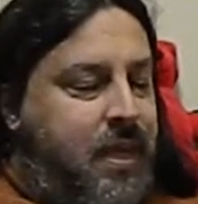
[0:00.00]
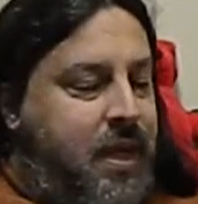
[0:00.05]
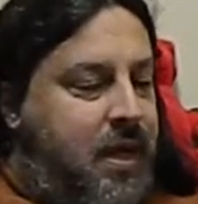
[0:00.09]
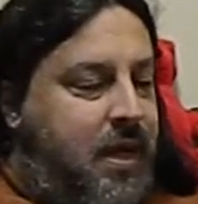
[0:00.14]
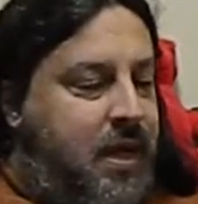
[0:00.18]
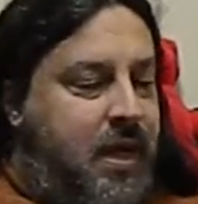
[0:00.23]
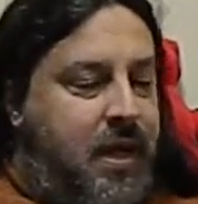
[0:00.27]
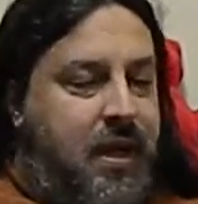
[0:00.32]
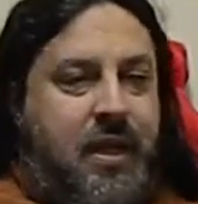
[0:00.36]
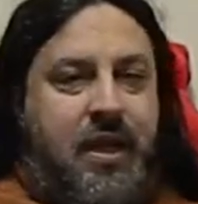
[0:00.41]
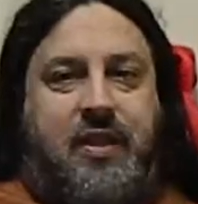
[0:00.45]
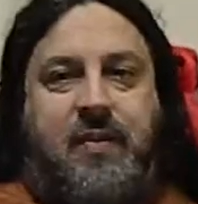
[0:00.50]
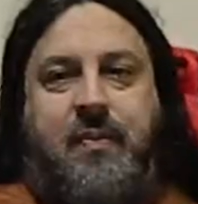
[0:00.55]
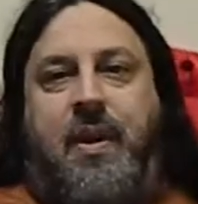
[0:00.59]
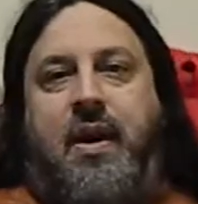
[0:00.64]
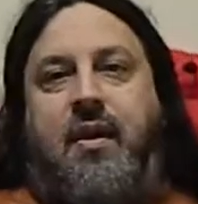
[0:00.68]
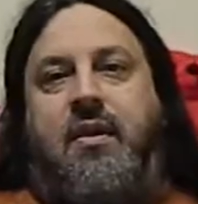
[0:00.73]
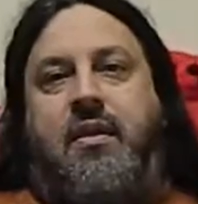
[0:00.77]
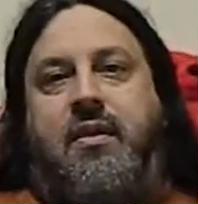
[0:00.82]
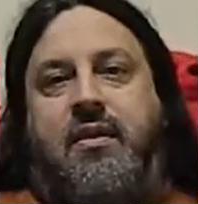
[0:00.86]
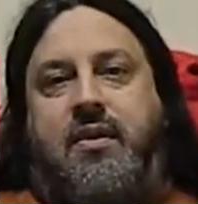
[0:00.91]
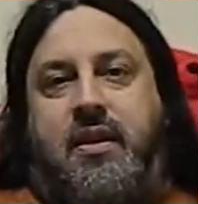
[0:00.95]
uh, it's
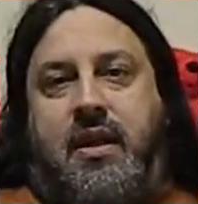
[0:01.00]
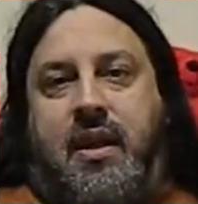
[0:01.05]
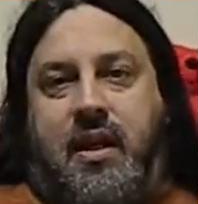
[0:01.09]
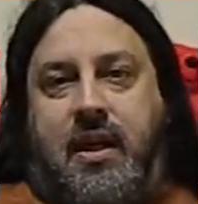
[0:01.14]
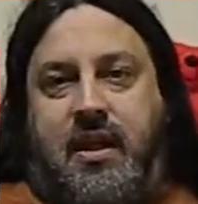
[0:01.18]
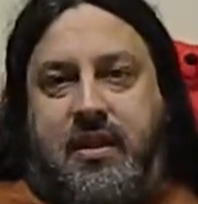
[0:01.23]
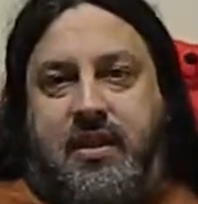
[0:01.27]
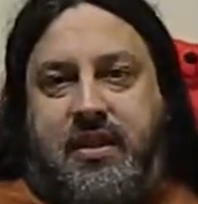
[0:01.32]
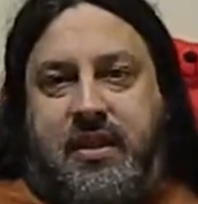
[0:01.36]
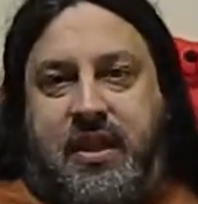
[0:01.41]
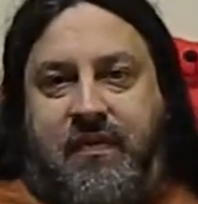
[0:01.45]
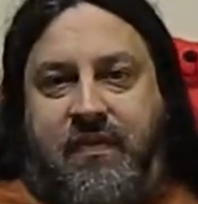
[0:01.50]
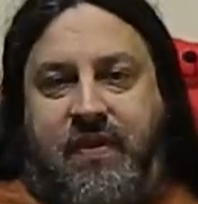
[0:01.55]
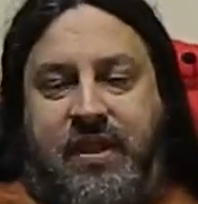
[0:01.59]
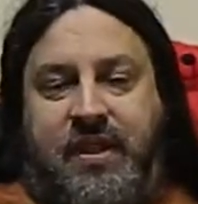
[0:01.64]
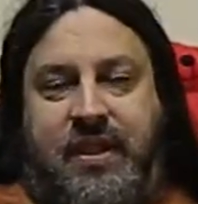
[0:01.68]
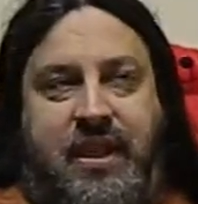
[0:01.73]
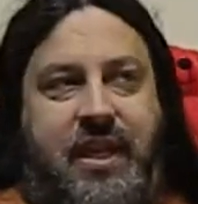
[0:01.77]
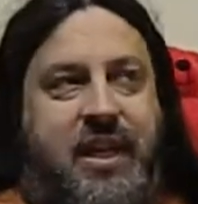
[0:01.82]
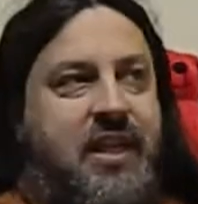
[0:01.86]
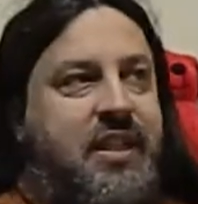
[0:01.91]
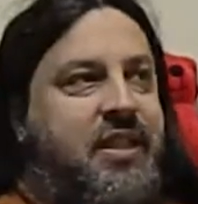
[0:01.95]
about uh, seven
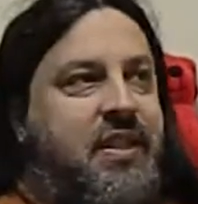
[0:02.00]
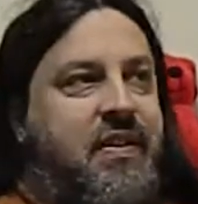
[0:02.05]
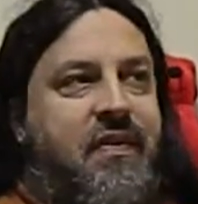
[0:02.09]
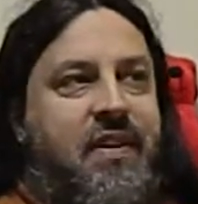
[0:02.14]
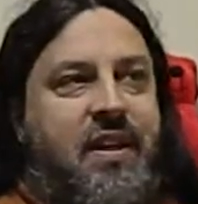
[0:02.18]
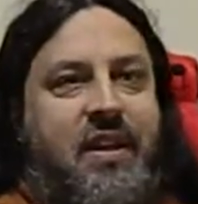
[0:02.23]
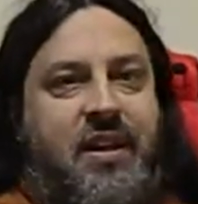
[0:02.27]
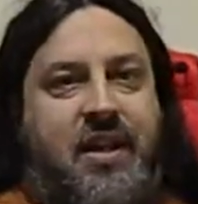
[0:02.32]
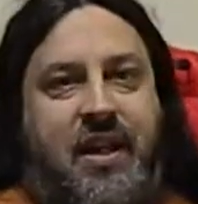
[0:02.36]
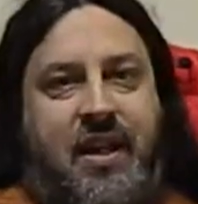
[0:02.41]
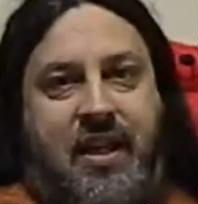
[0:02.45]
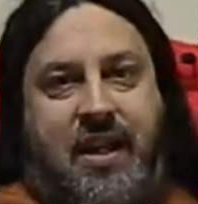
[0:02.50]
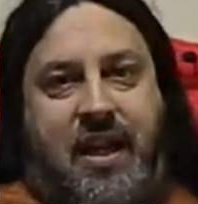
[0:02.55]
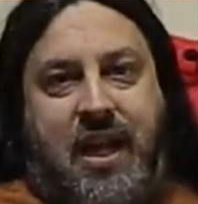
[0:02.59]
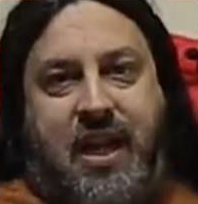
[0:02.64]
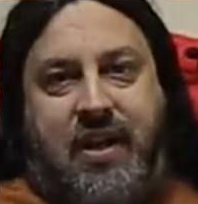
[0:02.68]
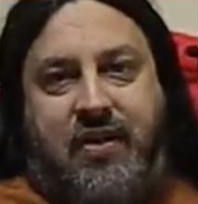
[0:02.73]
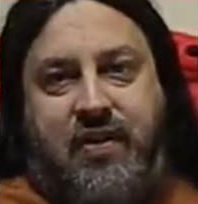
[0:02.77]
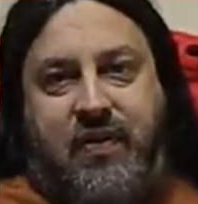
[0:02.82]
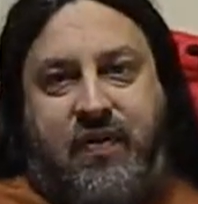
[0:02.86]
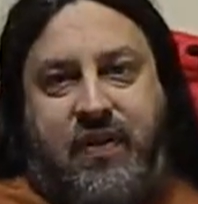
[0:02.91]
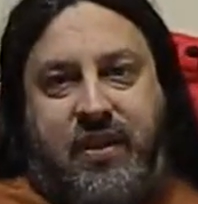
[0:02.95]
geeks, seven uh,
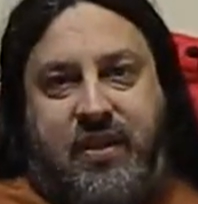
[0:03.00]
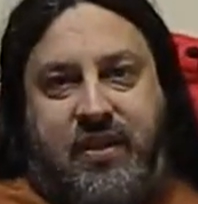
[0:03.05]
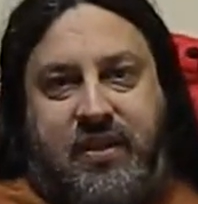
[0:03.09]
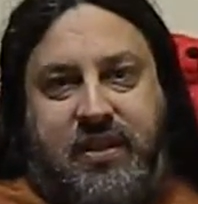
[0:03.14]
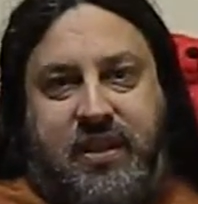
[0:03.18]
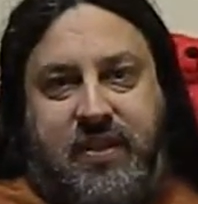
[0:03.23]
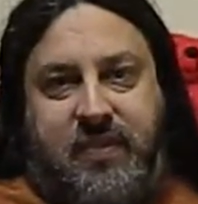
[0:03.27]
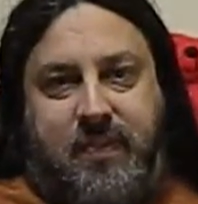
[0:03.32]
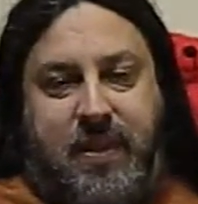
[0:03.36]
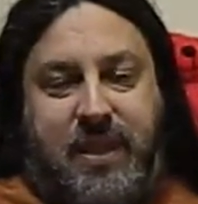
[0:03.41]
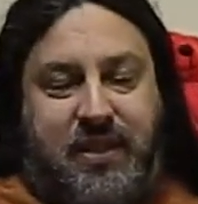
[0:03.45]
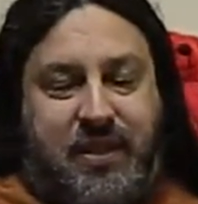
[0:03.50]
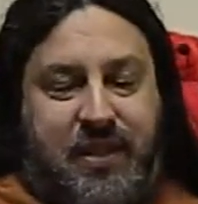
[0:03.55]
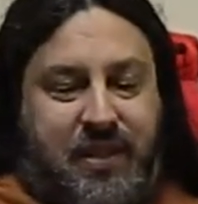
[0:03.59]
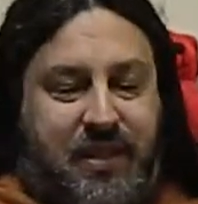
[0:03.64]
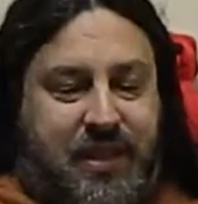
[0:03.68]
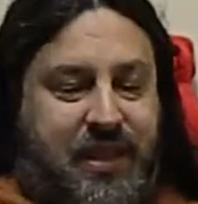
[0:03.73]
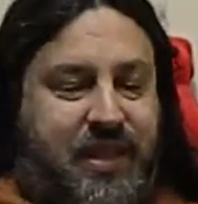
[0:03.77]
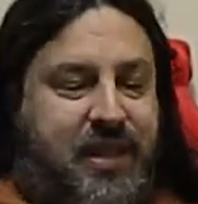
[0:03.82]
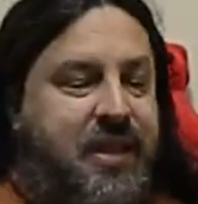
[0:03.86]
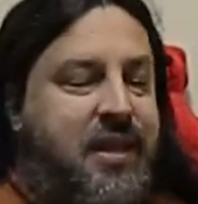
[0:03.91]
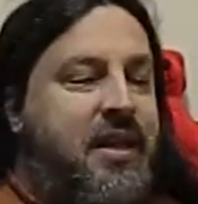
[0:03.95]
astrophysicists
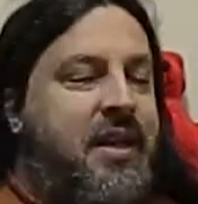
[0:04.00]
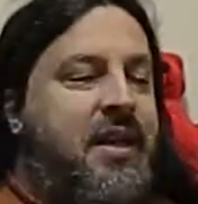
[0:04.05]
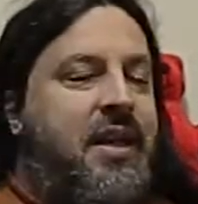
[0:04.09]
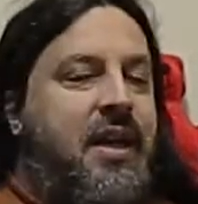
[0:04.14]
basically.